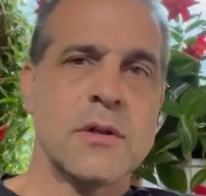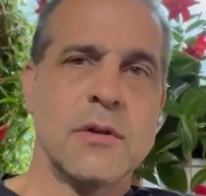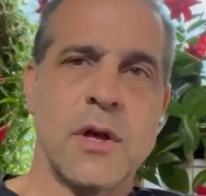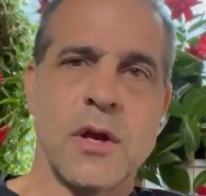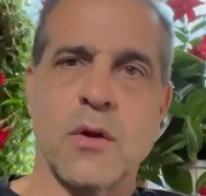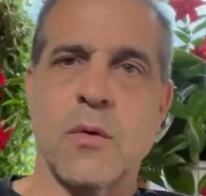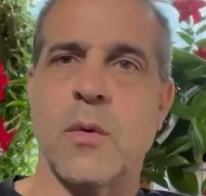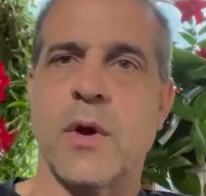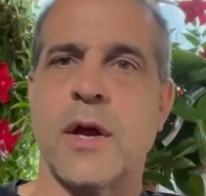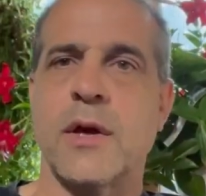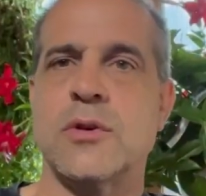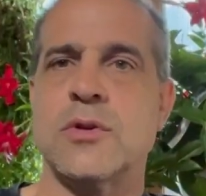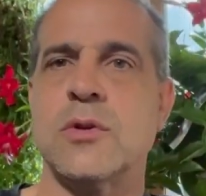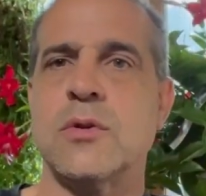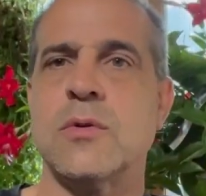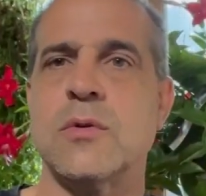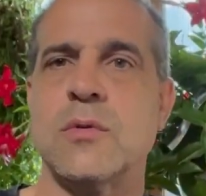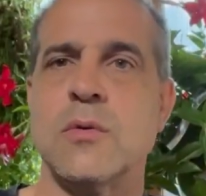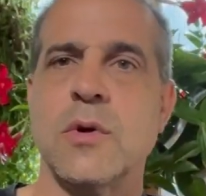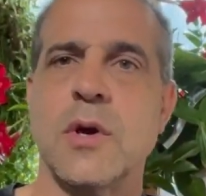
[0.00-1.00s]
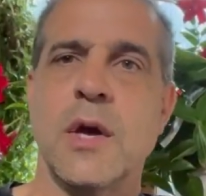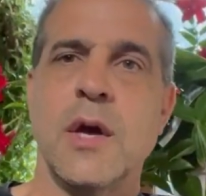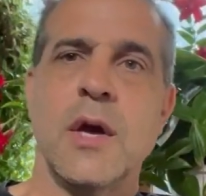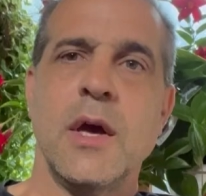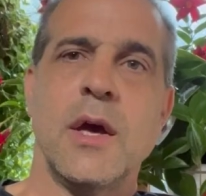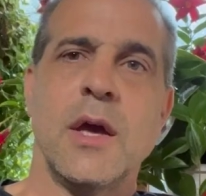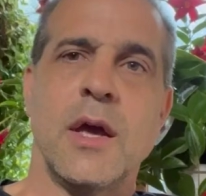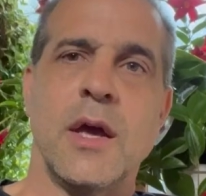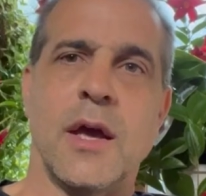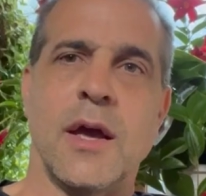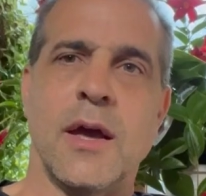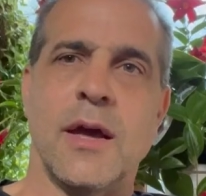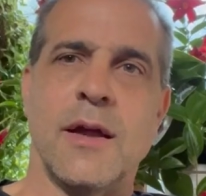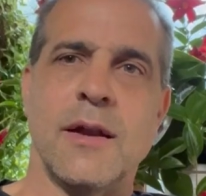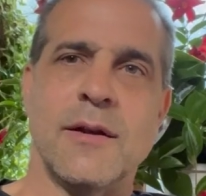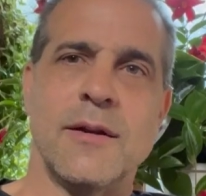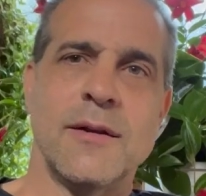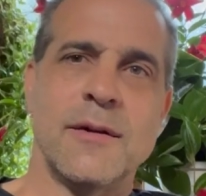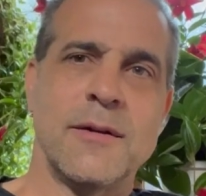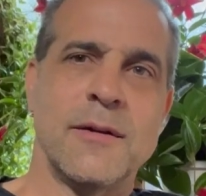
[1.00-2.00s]
Like what I do,
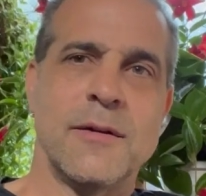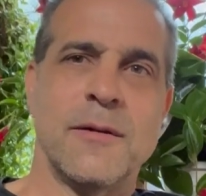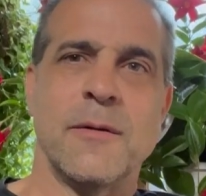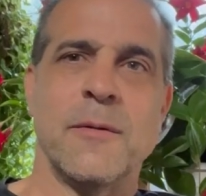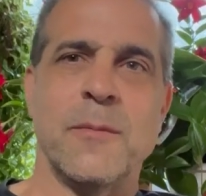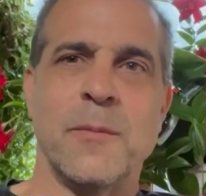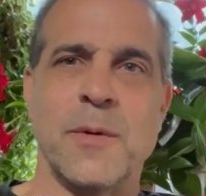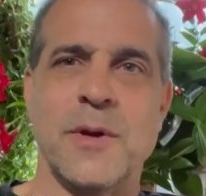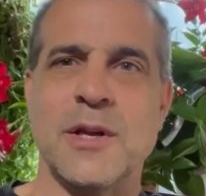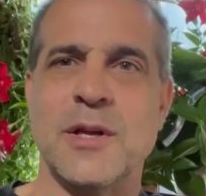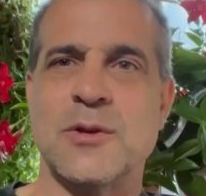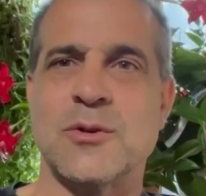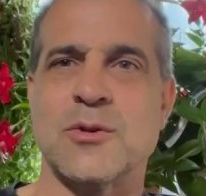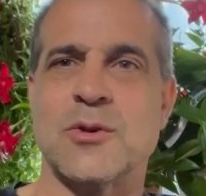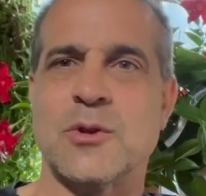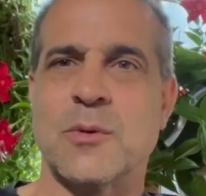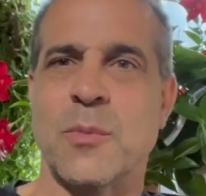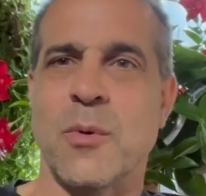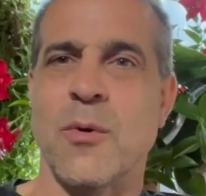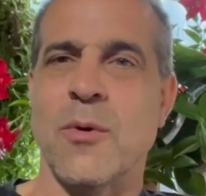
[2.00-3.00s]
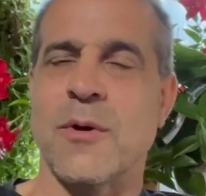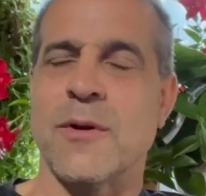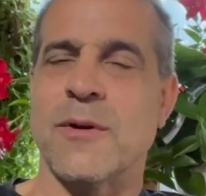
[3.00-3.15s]
and we need your support.